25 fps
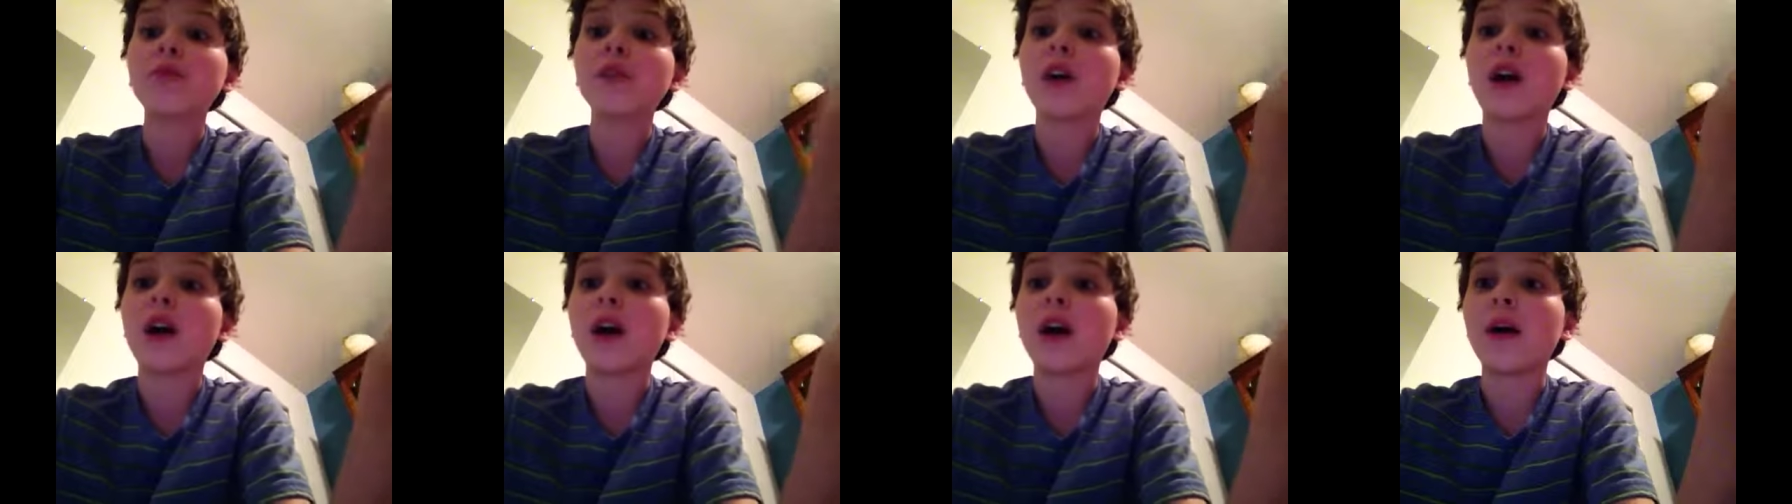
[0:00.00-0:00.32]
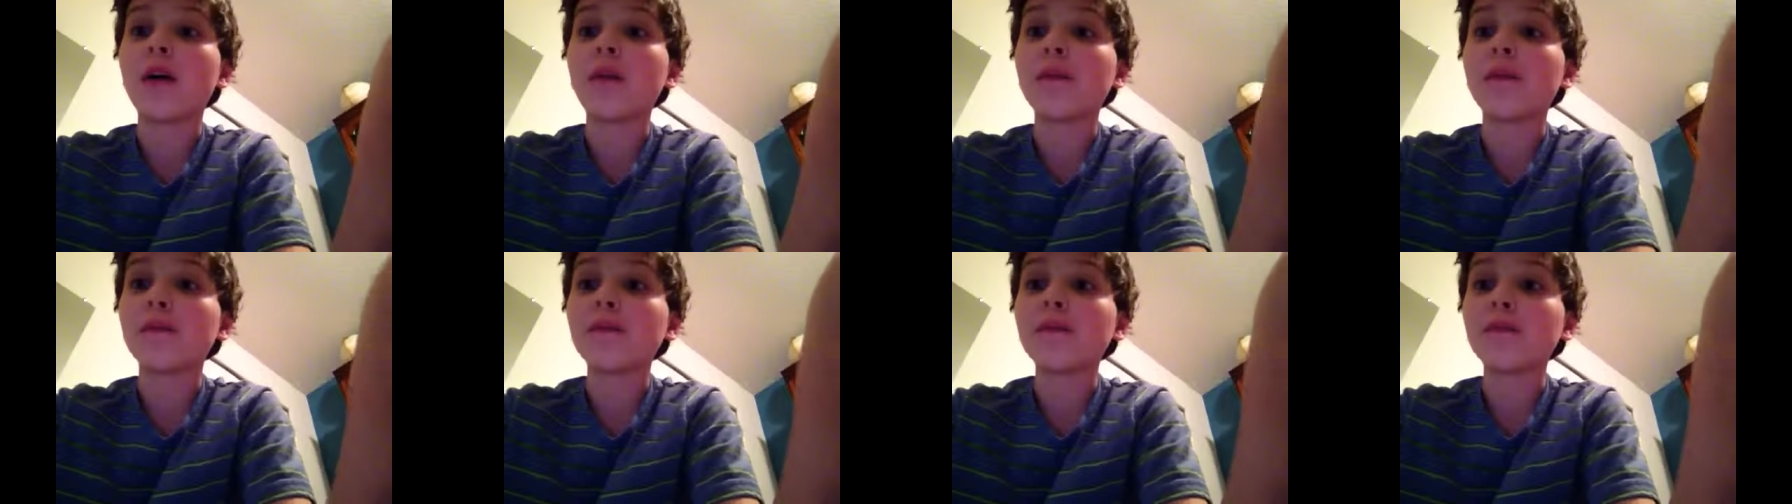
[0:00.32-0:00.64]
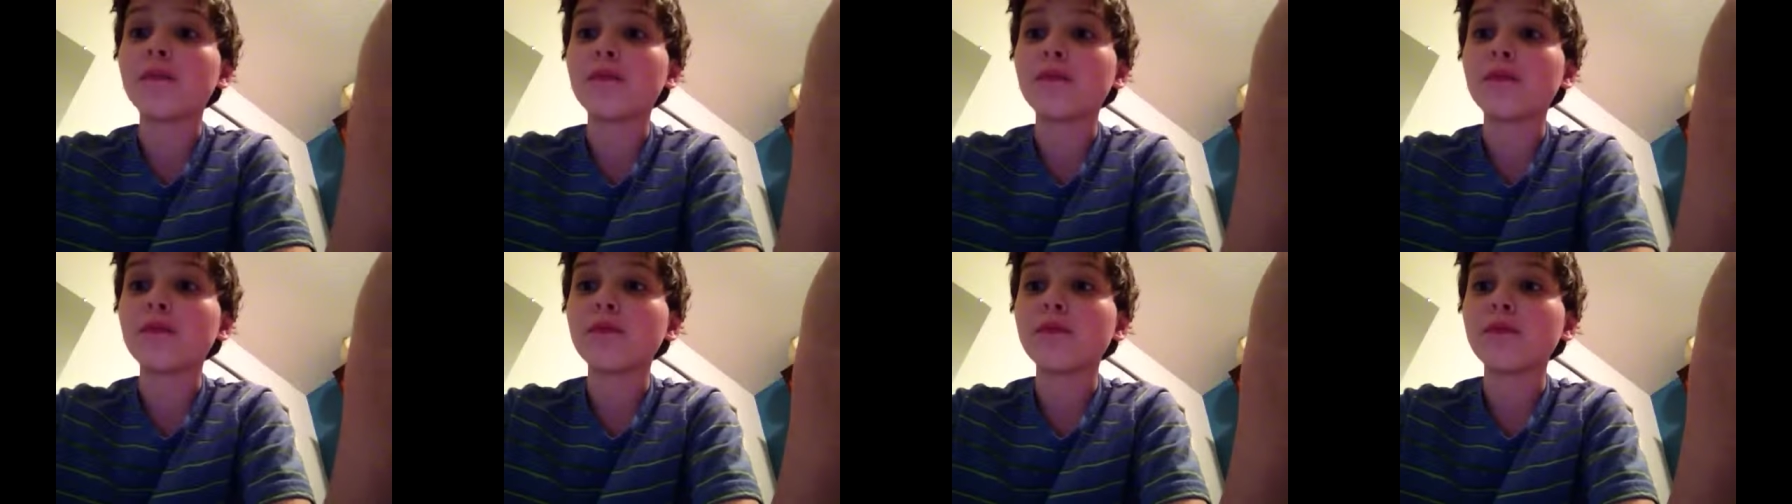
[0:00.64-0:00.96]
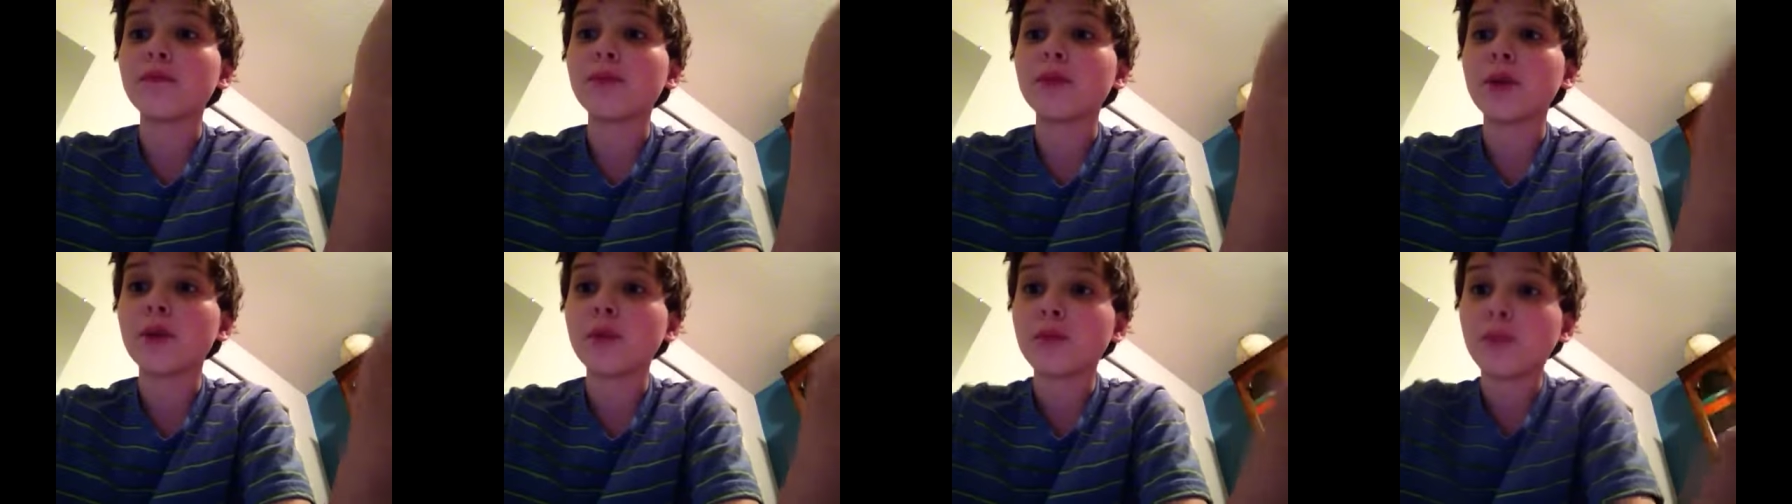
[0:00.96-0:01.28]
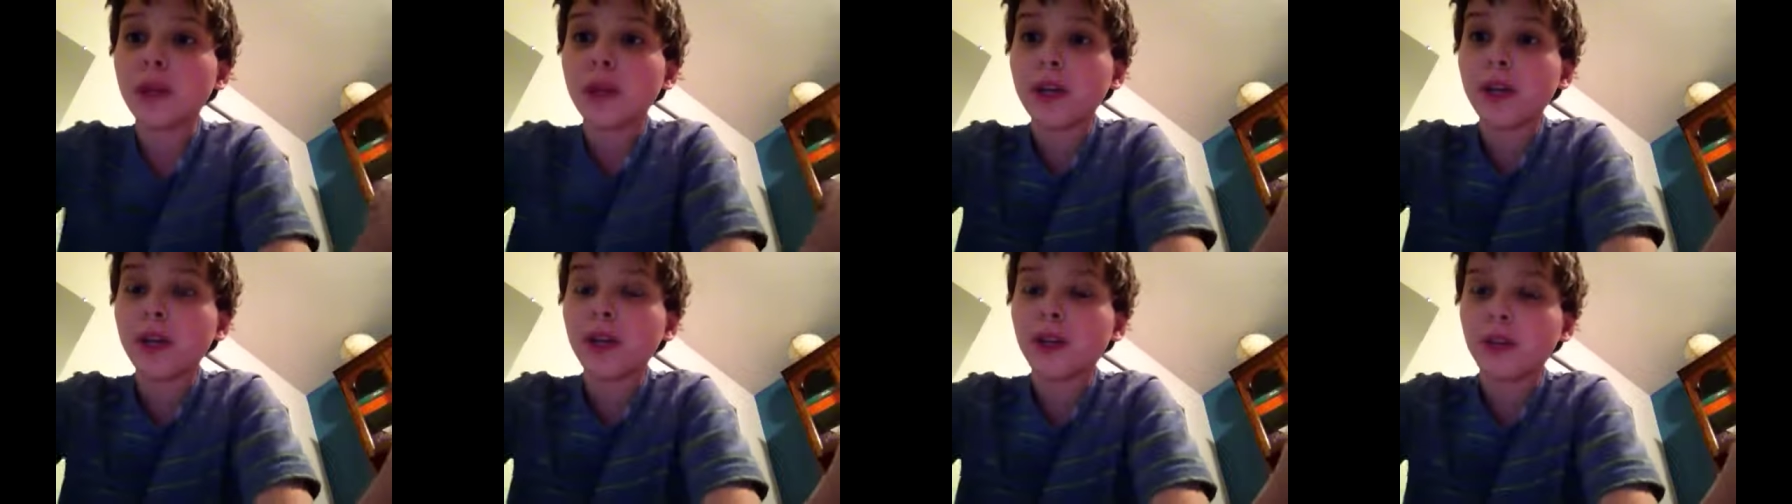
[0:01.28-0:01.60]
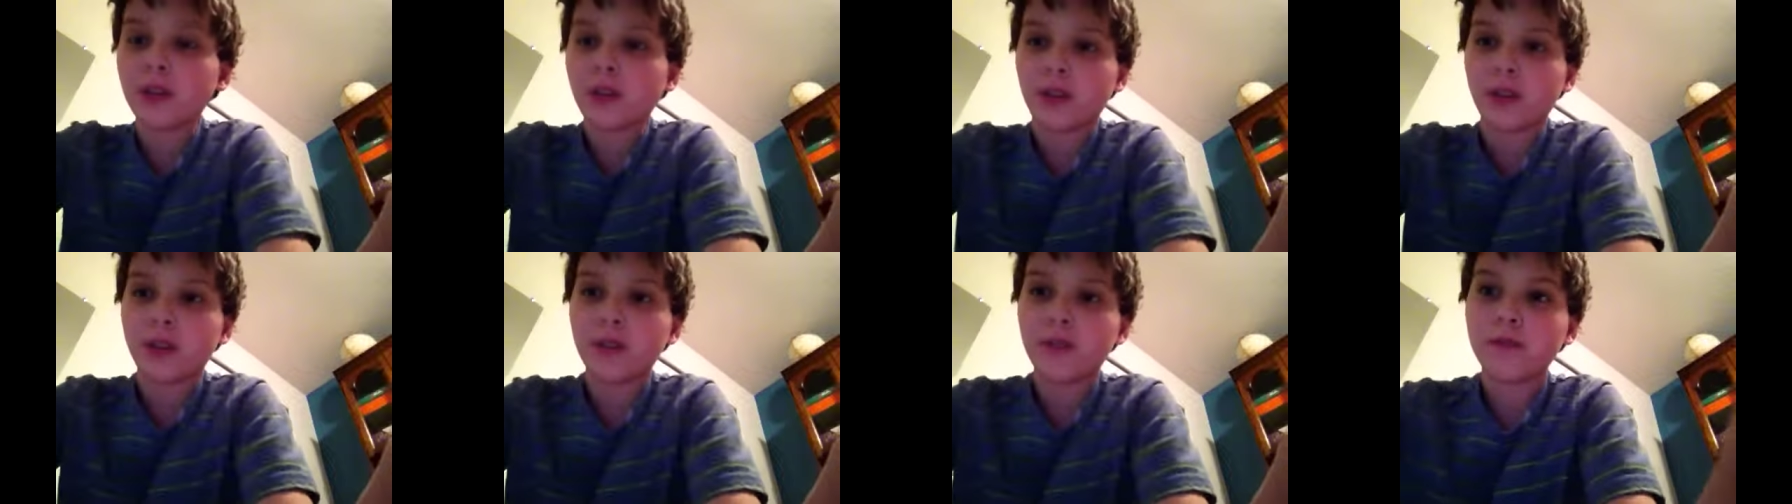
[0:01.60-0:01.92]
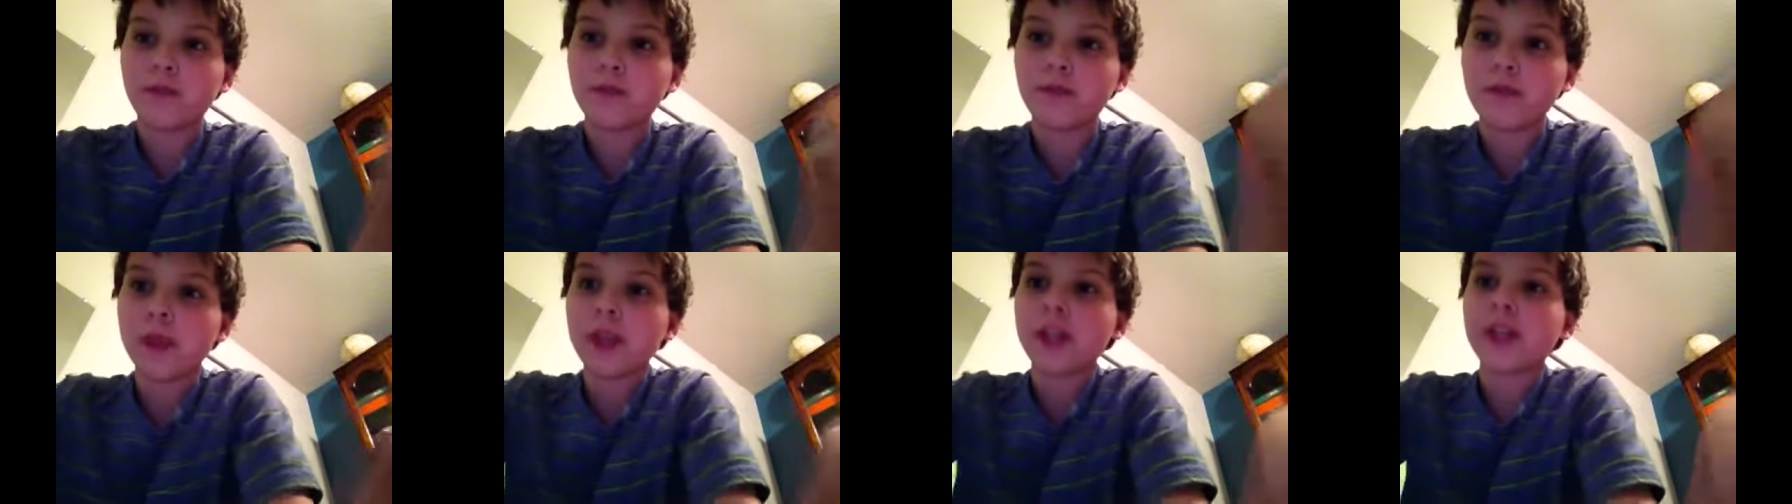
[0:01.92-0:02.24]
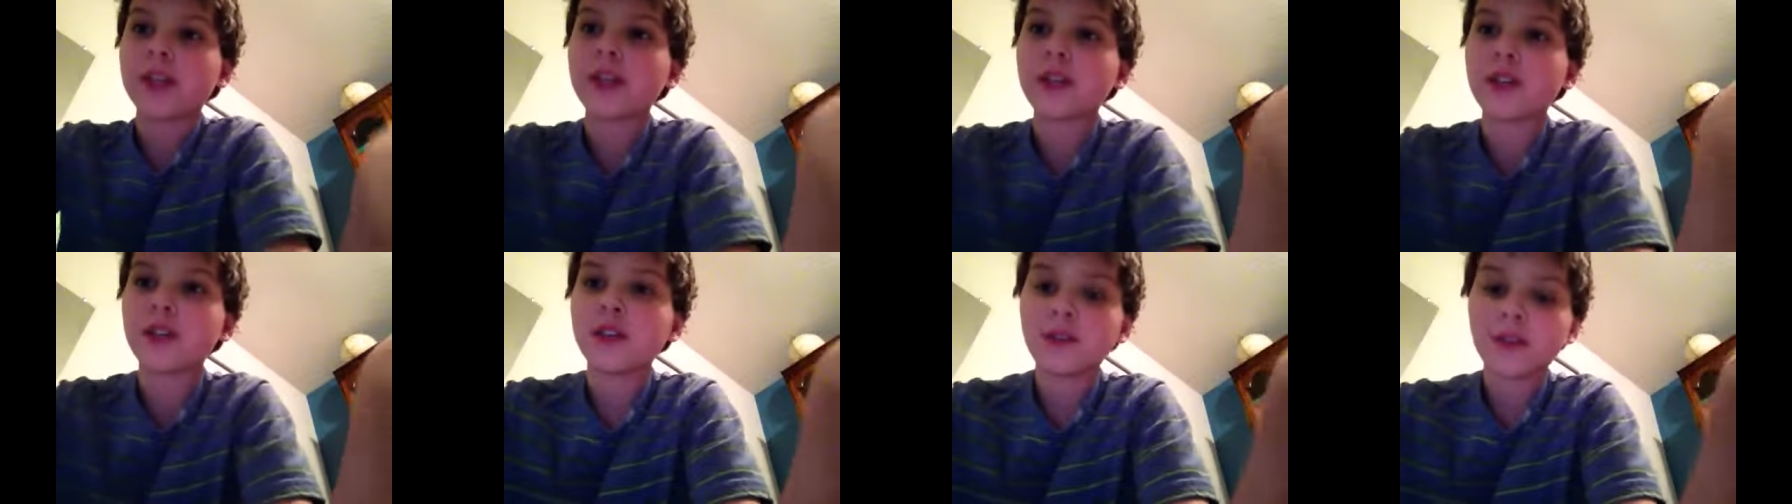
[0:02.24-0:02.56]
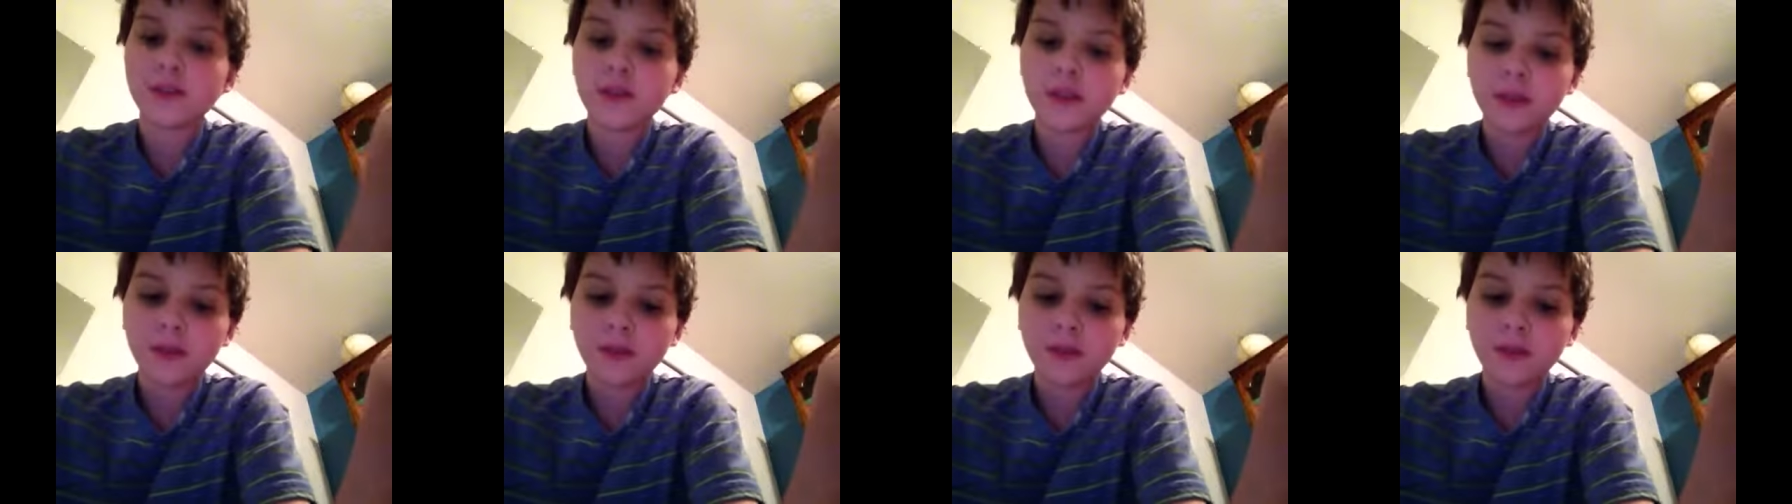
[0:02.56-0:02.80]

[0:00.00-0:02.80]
um, put my or make